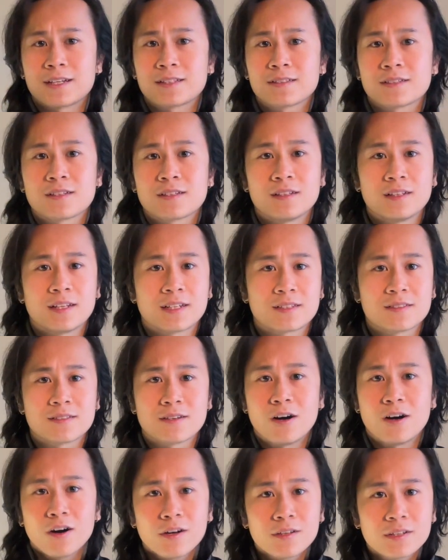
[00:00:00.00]
collect
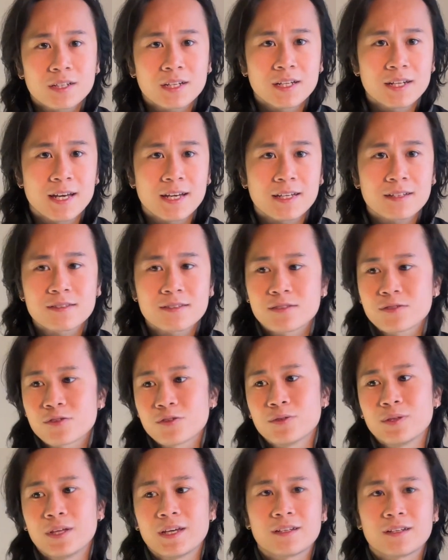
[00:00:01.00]
all the connects so
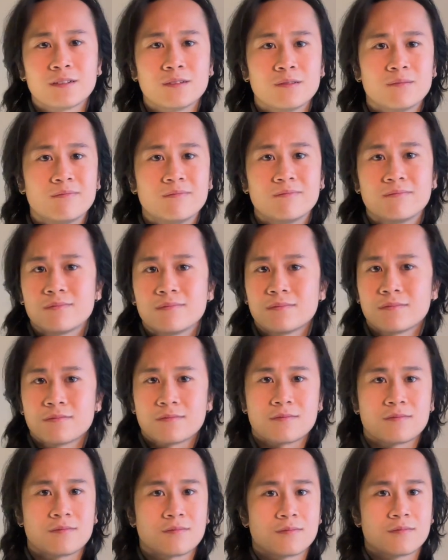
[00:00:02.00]
they could
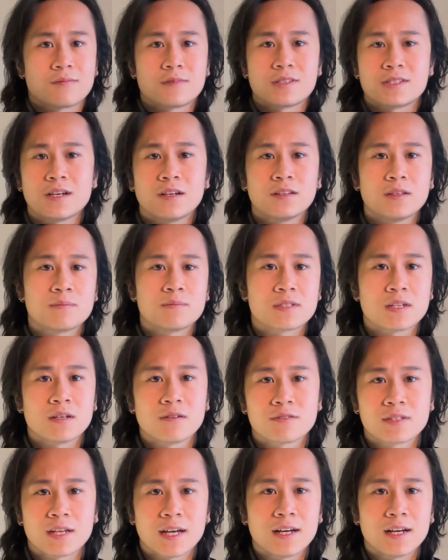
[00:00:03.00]
sell
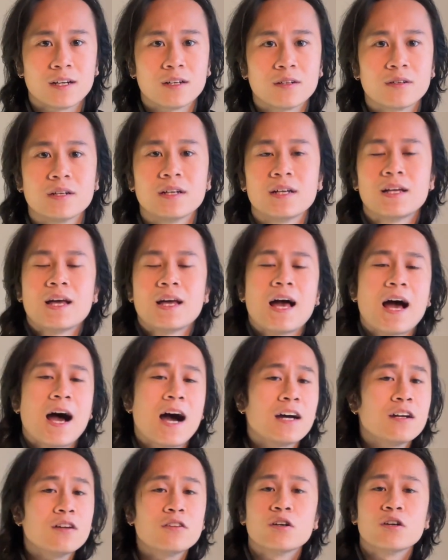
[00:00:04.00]
themselves out. I
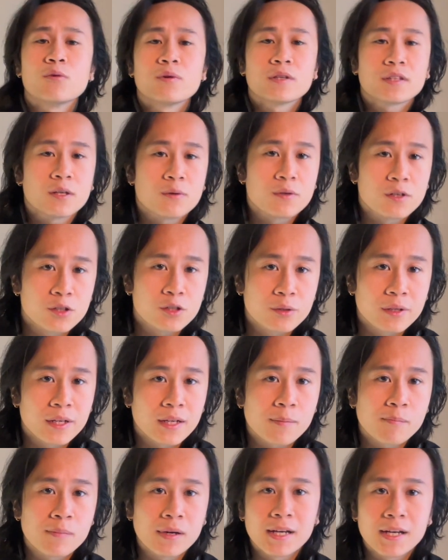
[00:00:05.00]
don't know what they were
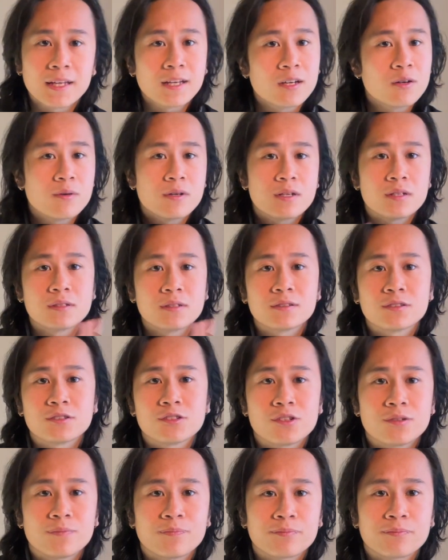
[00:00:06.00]
doing, but it was
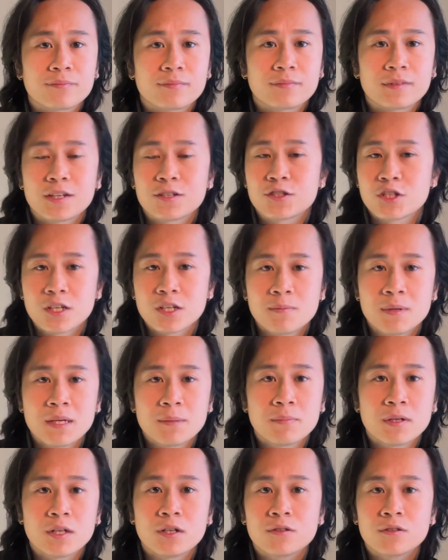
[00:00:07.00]
shitty
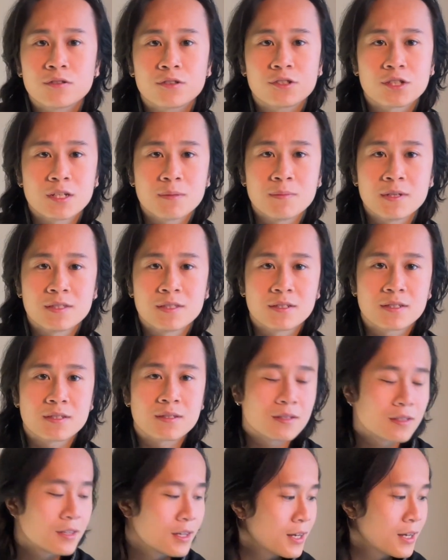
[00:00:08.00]
people, shitty business
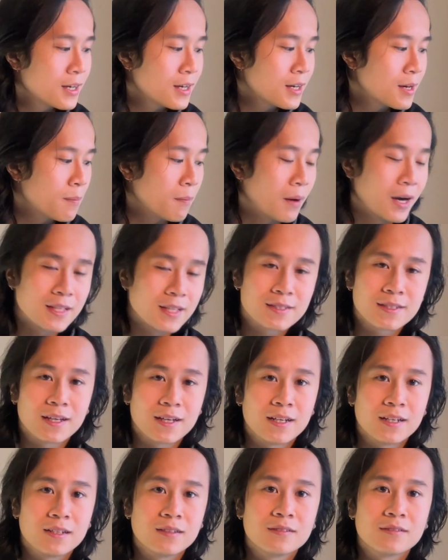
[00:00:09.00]

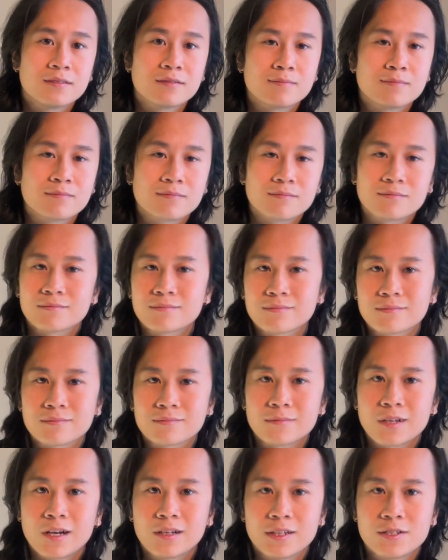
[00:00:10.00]
mindset,
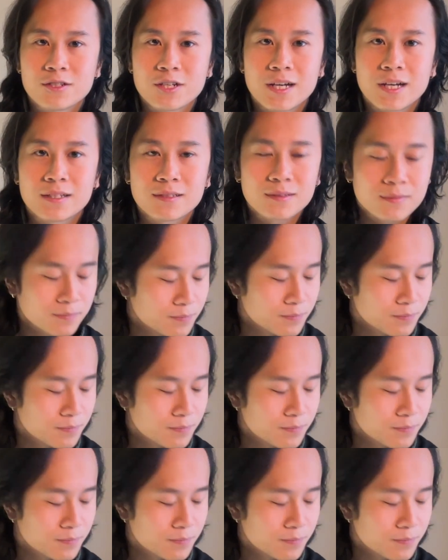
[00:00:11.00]
all that jazz.